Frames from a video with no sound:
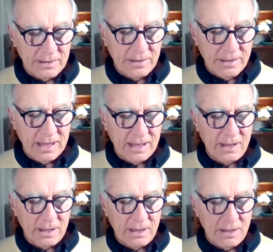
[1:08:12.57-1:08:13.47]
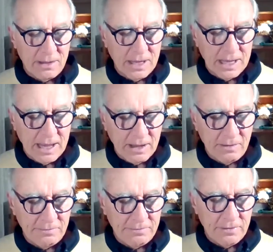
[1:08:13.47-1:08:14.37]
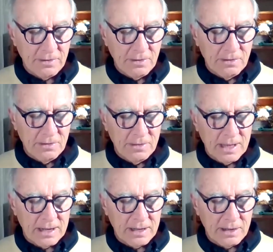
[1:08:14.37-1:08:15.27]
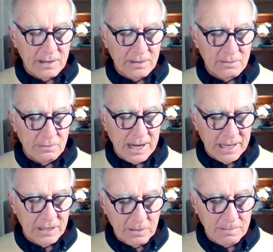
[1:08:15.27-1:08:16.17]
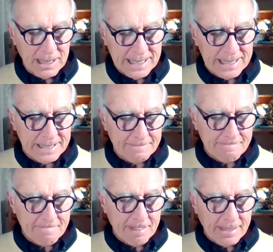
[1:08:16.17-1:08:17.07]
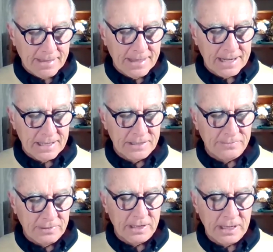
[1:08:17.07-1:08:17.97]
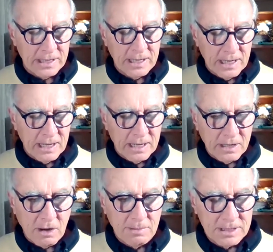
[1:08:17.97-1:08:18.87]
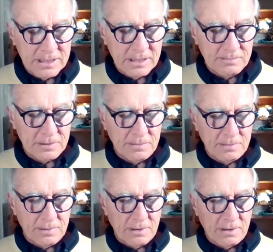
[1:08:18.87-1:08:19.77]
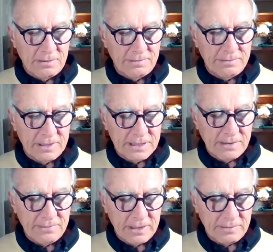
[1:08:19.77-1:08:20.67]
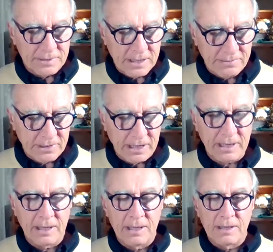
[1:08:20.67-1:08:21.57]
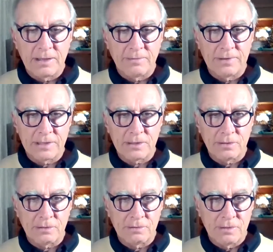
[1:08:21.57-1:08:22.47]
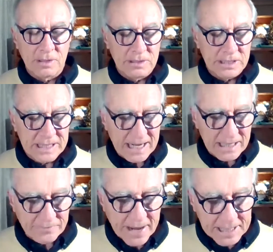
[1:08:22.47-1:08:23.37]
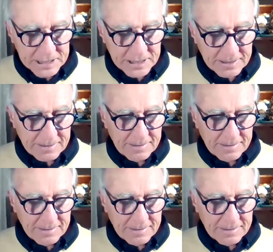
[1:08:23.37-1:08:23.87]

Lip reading: thinking of that we're incomplete. That is a very common symptom of the suffering of suffering, the physical dissatisfaction.